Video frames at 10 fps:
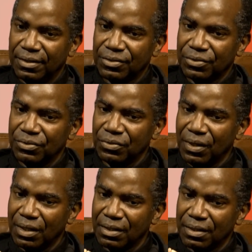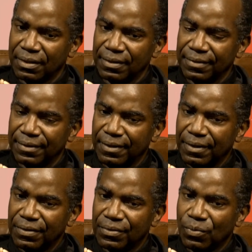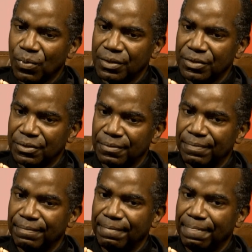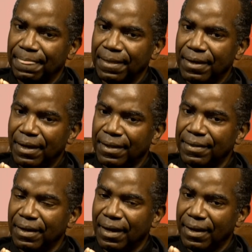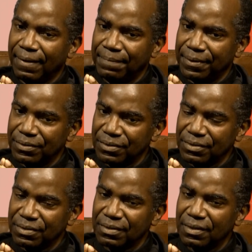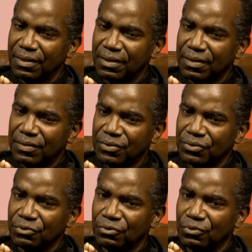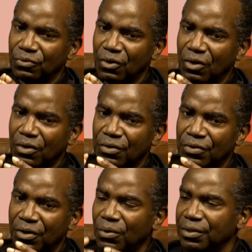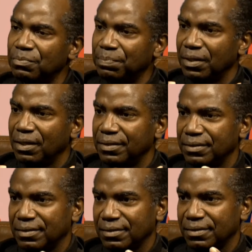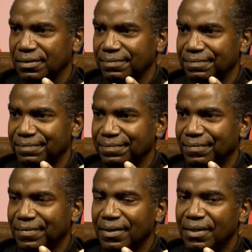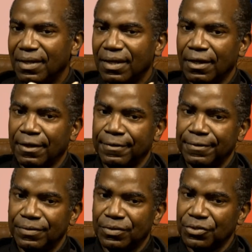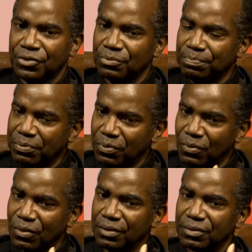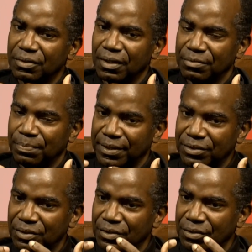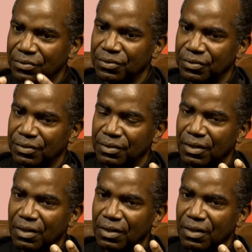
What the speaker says: Tutu had the wisdom and the habits to know his place and to support as best he could